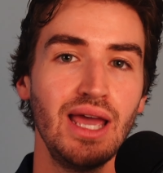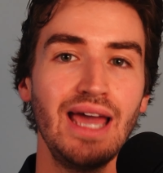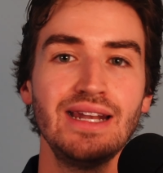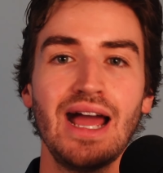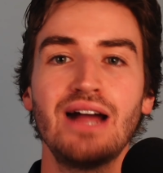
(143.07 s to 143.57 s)

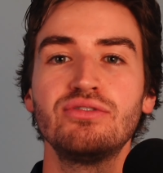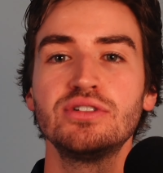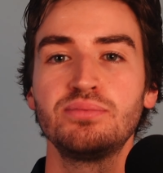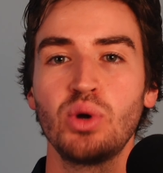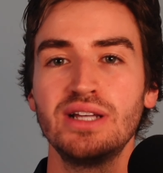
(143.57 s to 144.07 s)
and
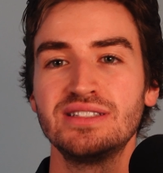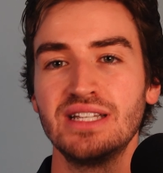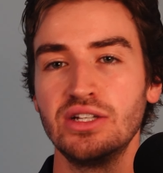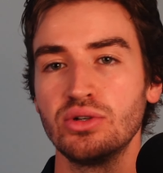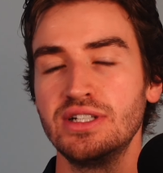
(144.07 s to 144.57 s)
average price
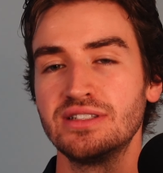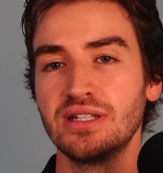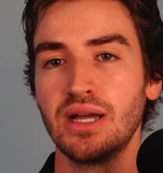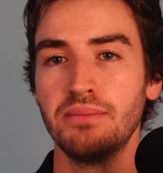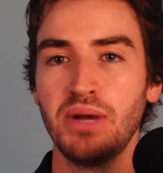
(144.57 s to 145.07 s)

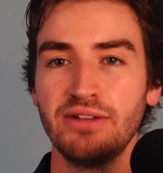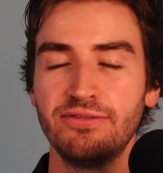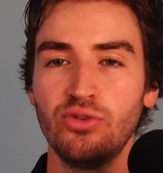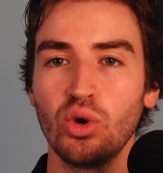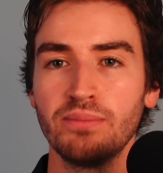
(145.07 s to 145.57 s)
increasing by
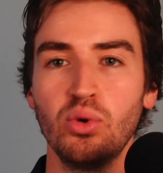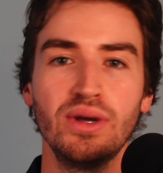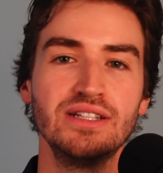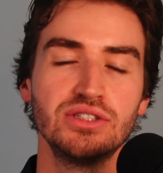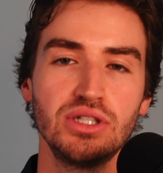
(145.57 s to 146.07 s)

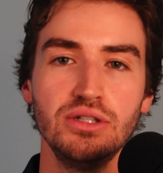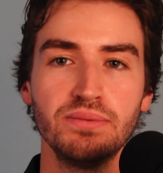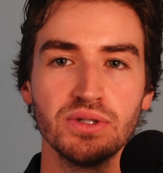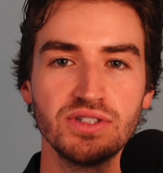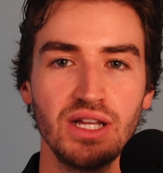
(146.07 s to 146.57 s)

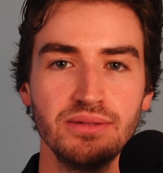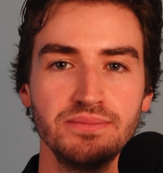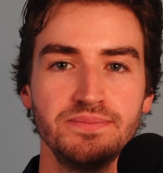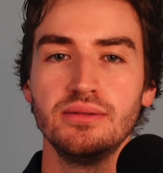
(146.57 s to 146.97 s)
4.2%.